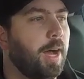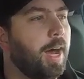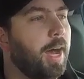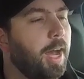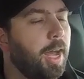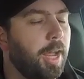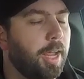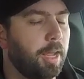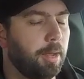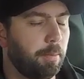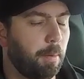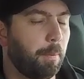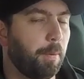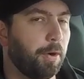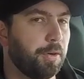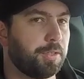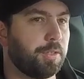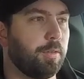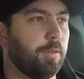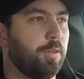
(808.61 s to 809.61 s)
I am a
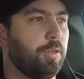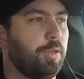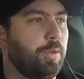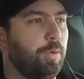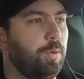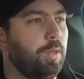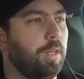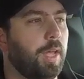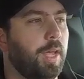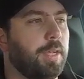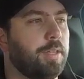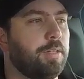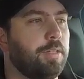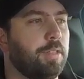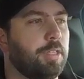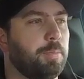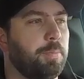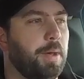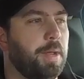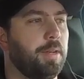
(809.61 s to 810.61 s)
person who likes
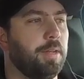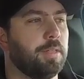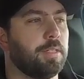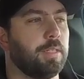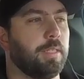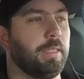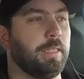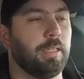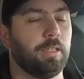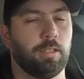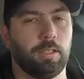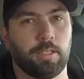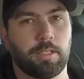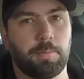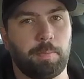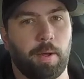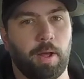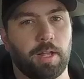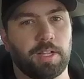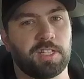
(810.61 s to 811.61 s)
to spend as little
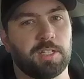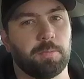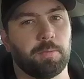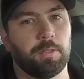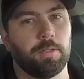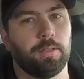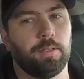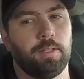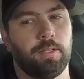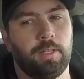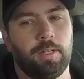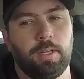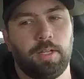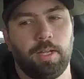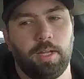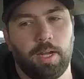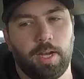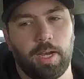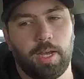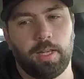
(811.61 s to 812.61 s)
as possible.
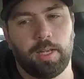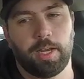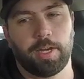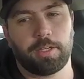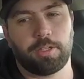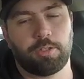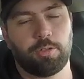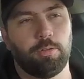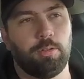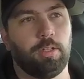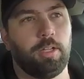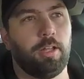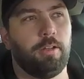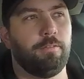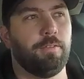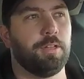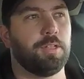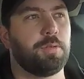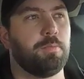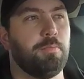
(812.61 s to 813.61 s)
I like to
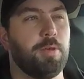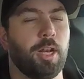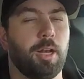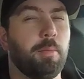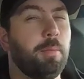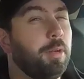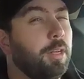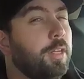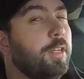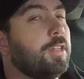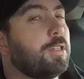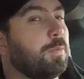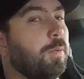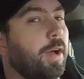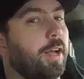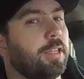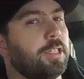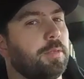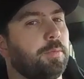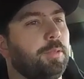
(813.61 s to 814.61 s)
live as minimally as
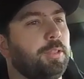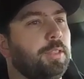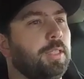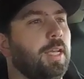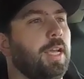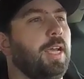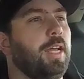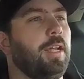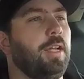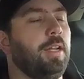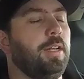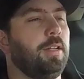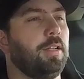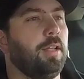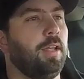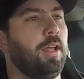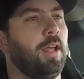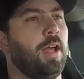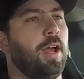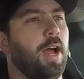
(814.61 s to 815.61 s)
possible, and
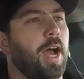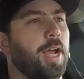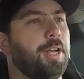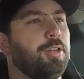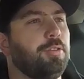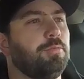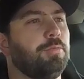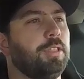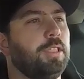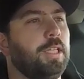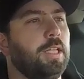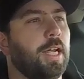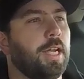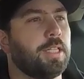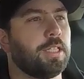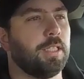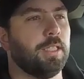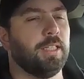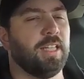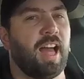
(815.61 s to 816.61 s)
I don't really
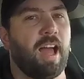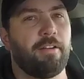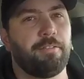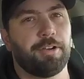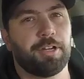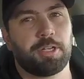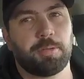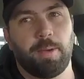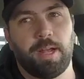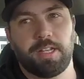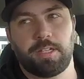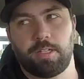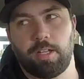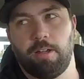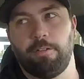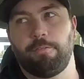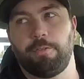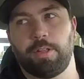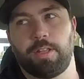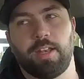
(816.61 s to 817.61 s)
like to lavish
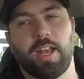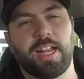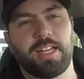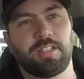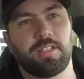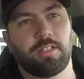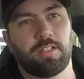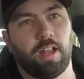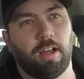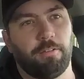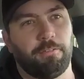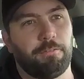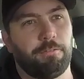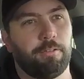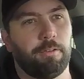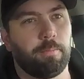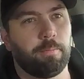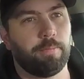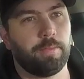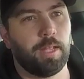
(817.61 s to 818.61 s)
myself with nice stuff.